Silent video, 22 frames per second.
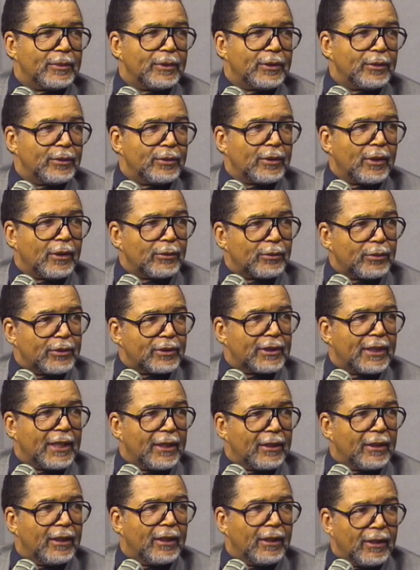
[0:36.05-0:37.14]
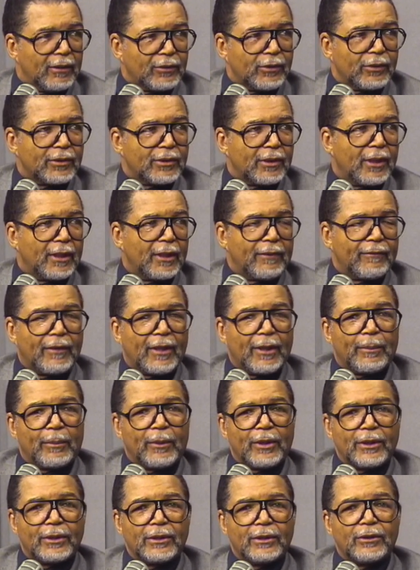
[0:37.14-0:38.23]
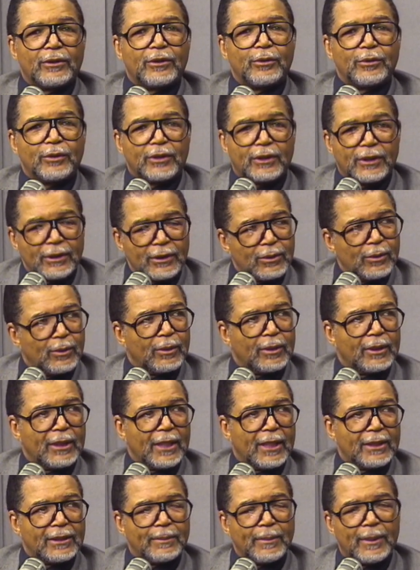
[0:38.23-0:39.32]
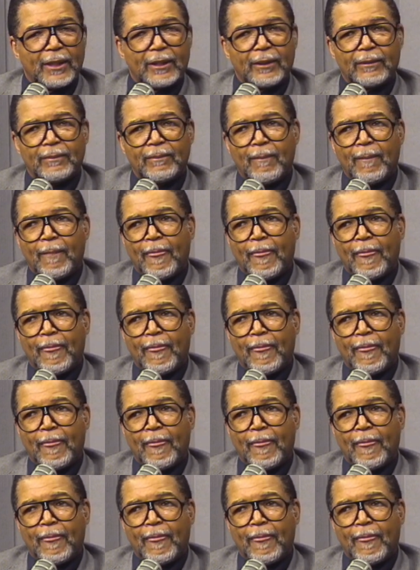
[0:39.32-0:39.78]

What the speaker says: We use ultrasonic vibration to disorganize matter.